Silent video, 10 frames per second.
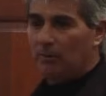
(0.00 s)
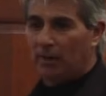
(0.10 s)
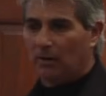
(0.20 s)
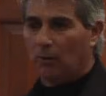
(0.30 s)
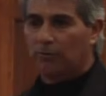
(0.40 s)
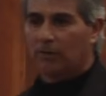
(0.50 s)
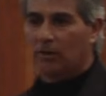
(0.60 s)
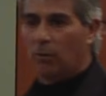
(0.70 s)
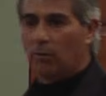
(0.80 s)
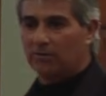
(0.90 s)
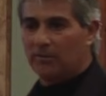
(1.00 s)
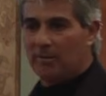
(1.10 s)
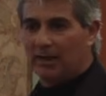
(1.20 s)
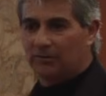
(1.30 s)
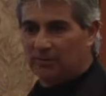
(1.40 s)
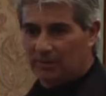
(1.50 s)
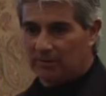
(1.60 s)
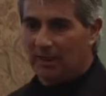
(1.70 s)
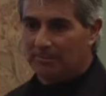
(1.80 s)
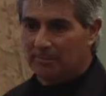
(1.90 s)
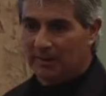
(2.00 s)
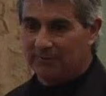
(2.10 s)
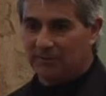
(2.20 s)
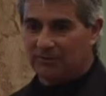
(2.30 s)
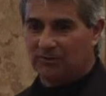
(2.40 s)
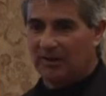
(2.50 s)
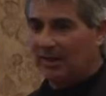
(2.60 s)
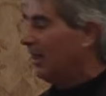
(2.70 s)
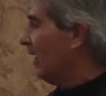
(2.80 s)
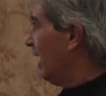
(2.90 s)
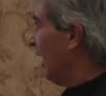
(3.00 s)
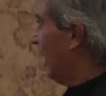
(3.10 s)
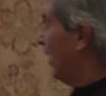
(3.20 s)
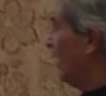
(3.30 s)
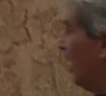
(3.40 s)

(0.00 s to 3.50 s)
a little over a quarter of a mile still up above us. And